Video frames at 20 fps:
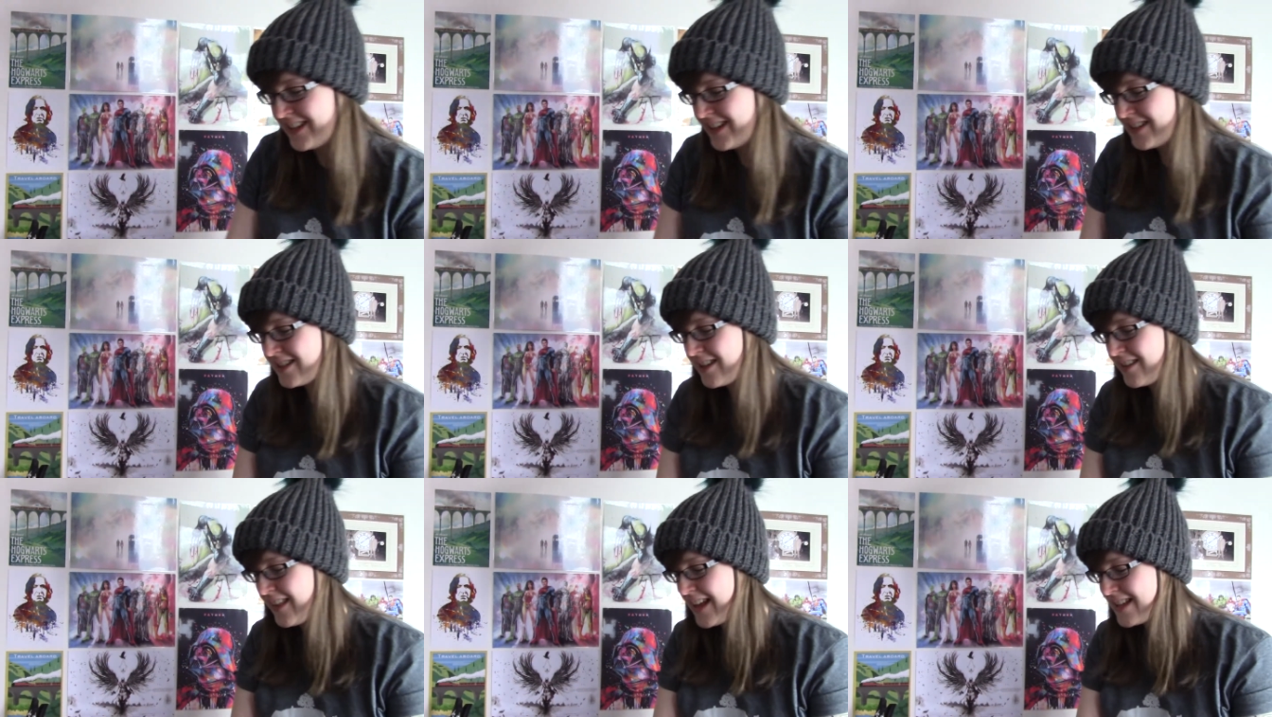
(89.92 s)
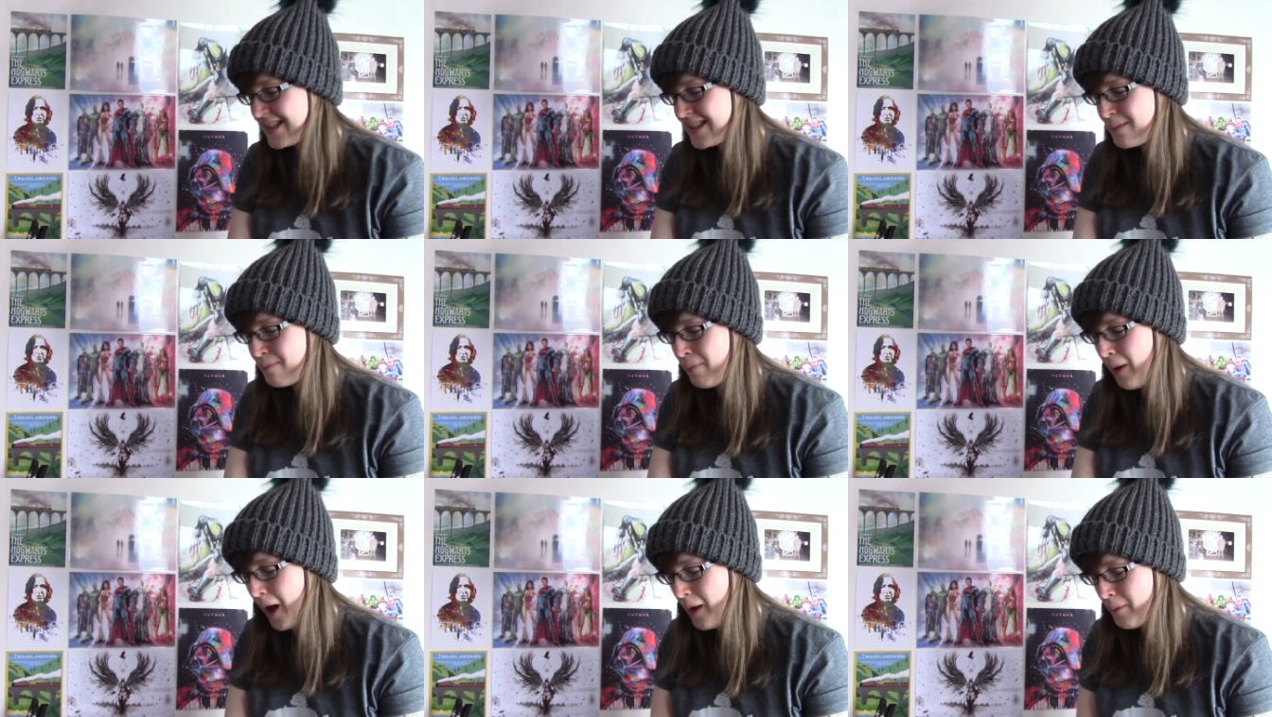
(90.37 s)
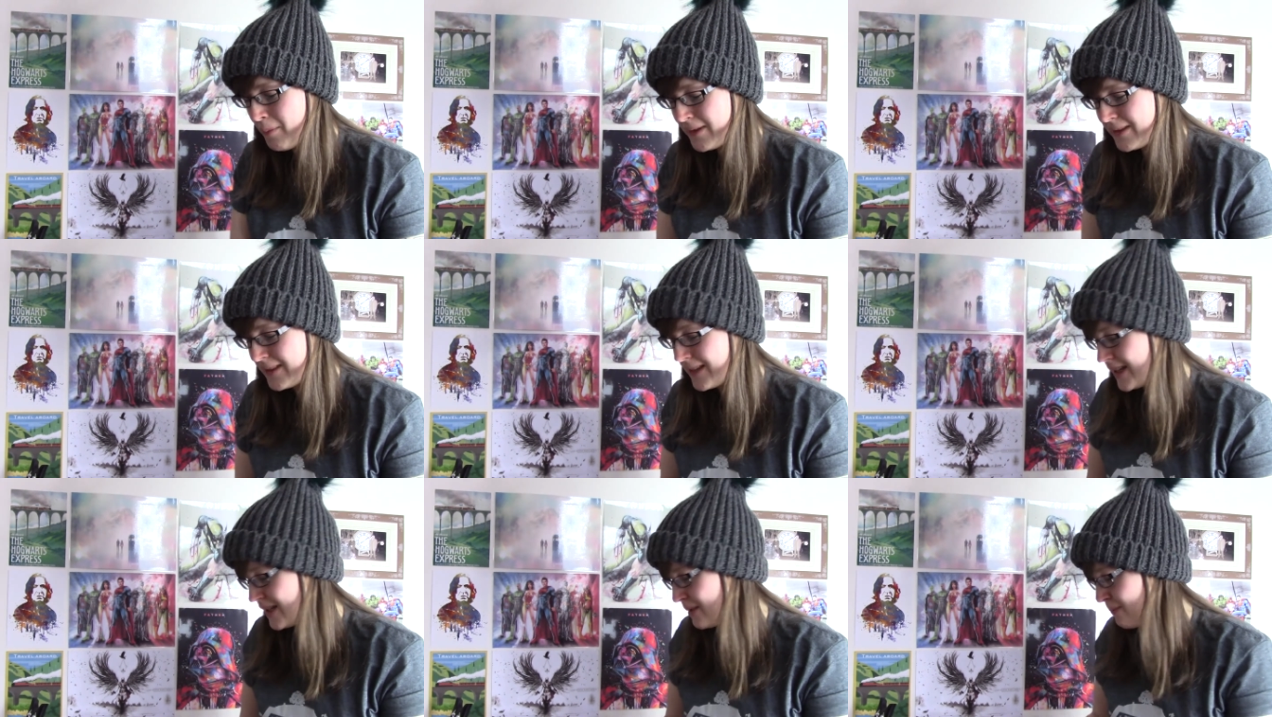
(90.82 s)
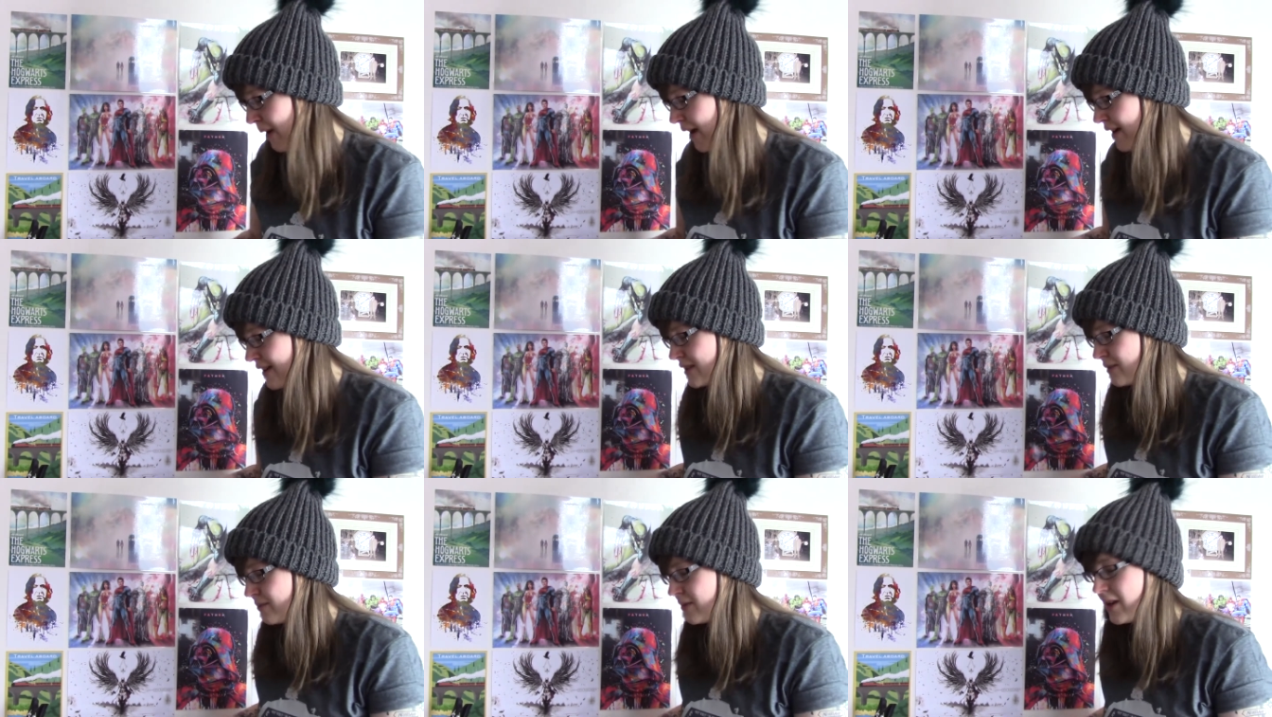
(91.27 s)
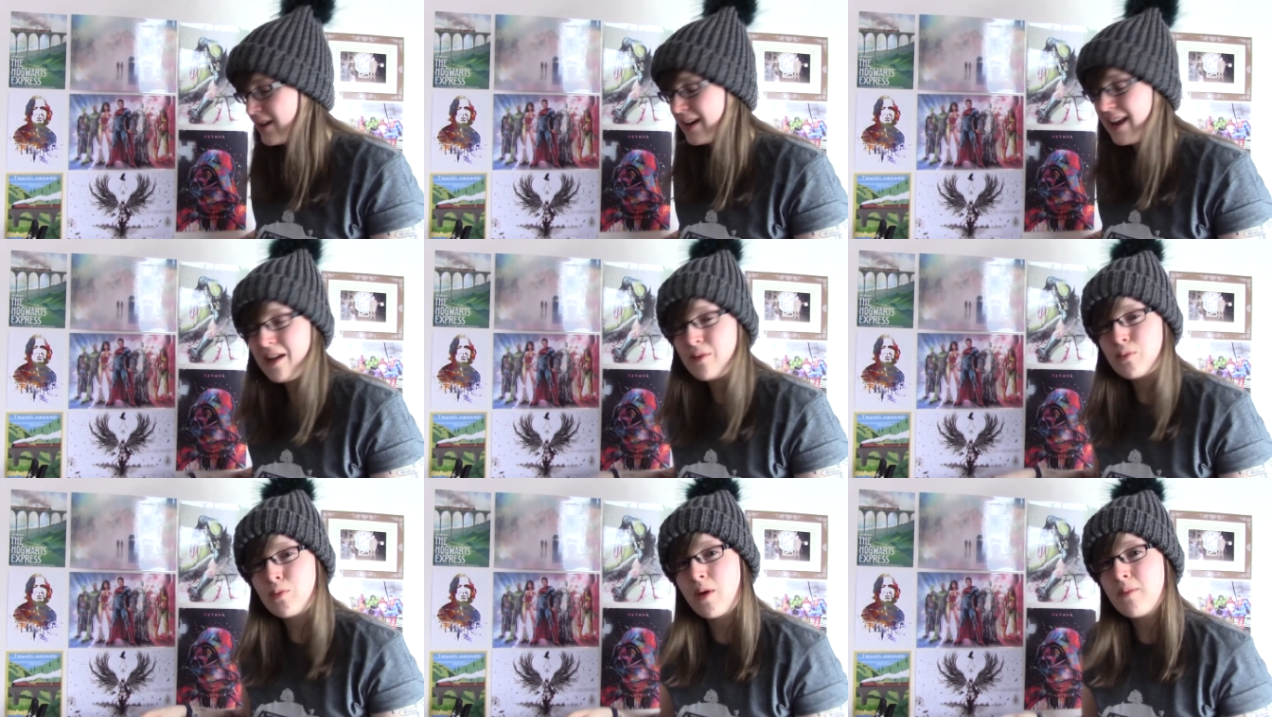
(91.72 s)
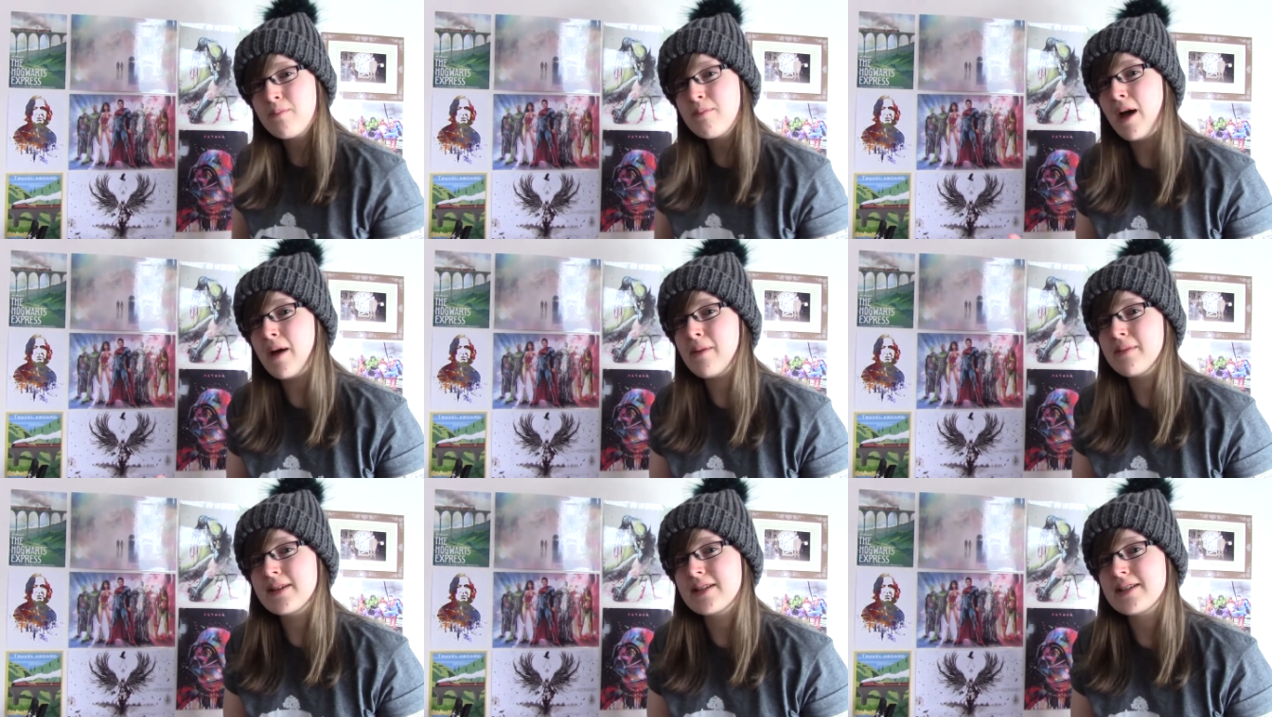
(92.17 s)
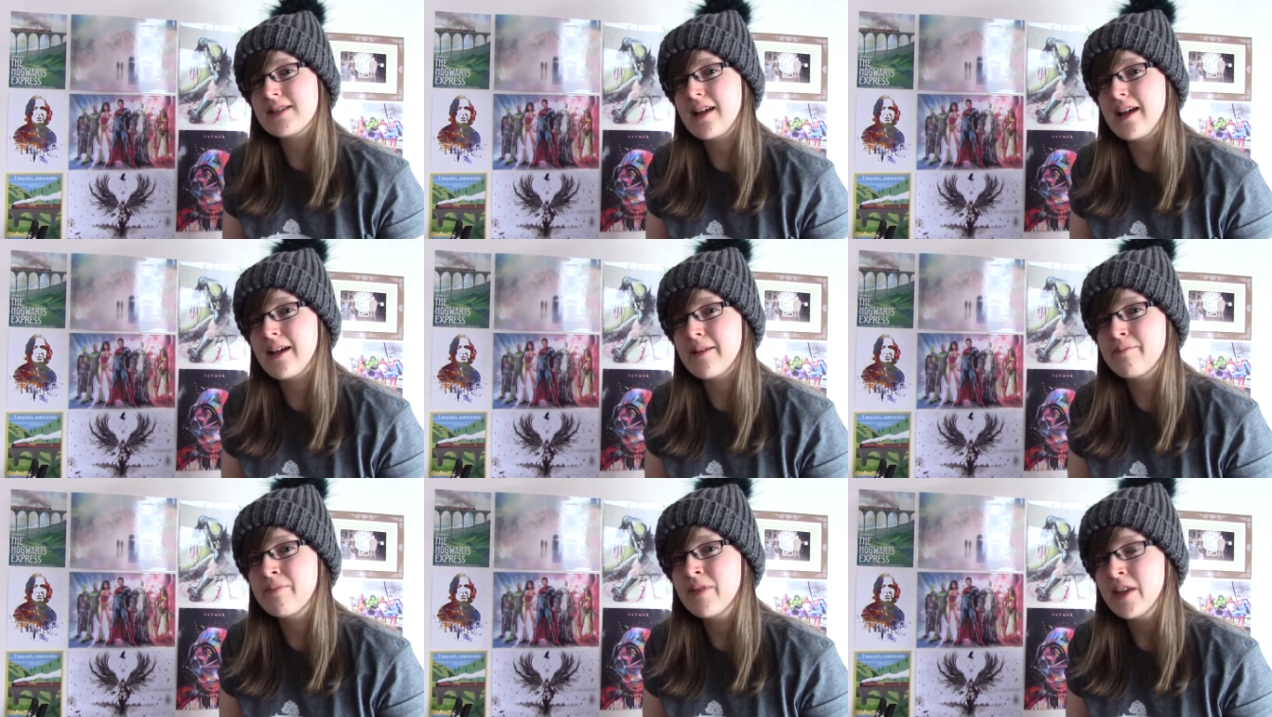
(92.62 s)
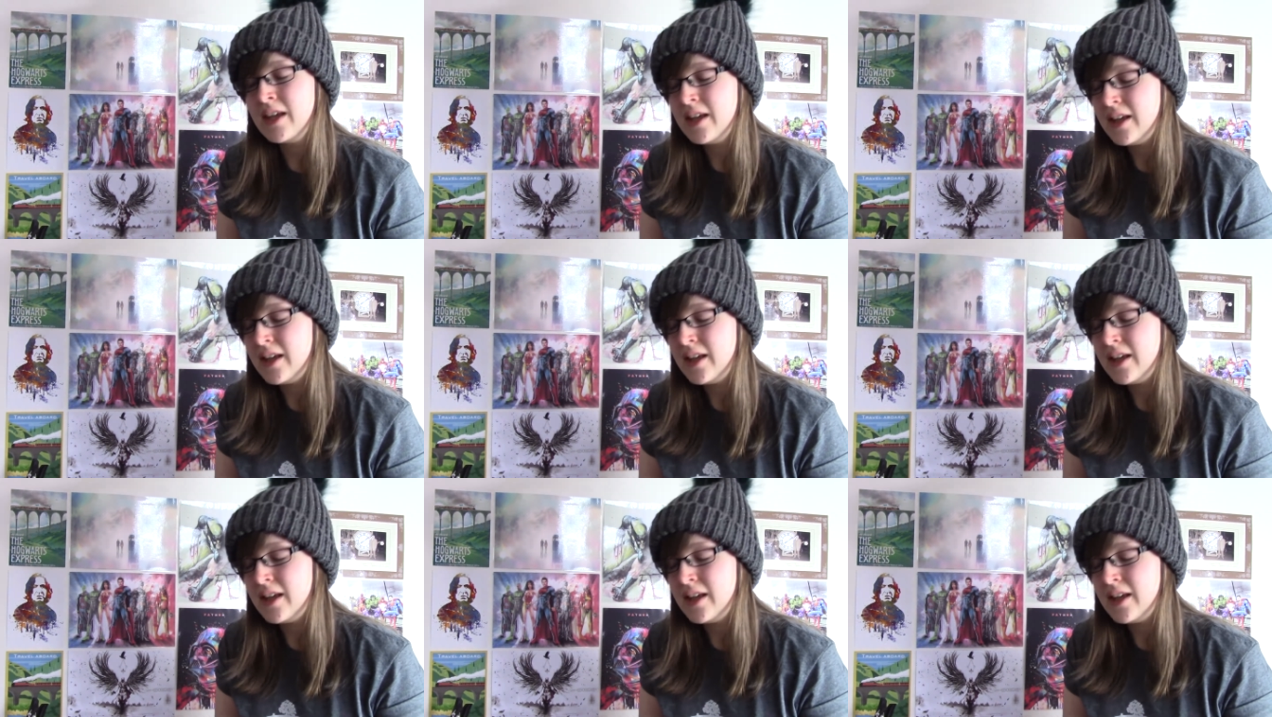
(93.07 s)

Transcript: So that's the pop in this box, and we only have one pop this time.